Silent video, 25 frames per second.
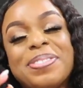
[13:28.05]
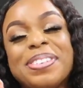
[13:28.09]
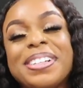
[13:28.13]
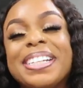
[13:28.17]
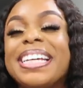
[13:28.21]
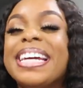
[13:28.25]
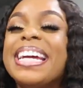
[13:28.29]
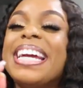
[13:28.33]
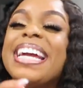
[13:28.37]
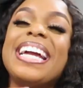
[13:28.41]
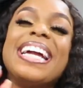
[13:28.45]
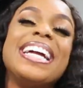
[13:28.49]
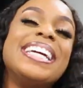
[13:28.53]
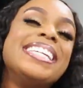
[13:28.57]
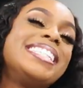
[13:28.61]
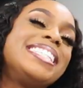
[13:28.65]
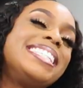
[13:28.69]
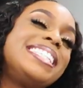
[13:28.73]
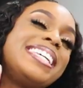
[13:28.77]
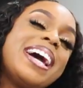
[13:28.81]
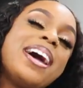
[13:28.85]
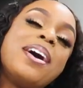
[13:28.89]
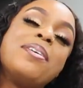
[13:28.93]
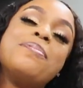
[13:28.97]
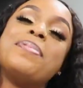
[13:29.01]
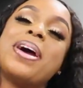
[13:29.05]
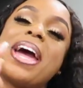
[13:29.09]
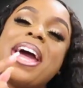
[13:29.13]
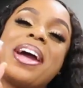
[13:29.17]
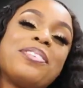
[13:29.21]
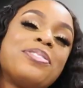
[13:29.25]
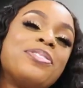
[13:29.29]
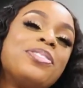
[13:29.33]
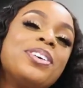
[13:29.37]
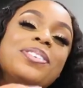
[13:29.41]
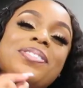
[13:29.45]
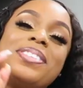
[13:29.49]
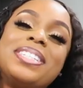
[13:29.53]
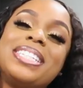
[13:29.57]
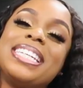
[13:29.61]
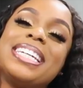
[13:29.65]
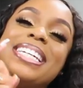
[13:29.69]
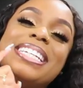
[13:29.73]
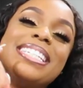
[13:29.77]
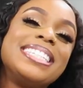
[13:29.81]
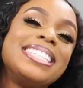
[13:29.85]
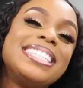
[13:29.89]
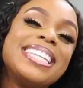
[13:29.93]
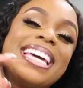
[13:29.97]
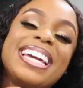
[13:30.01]
Please tap back
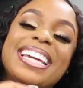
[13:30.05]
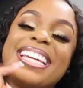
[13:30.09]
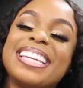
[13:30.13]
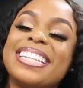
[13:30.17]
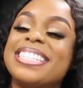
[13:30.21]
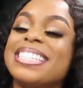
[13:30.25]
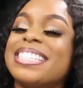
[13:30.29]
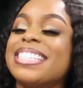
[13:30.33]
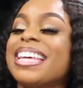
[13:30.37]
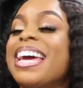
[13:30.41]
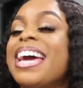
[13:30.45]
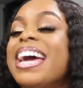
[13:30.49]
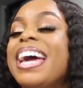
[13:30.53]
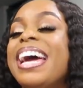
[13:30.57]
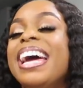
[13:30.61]
fifteen seconds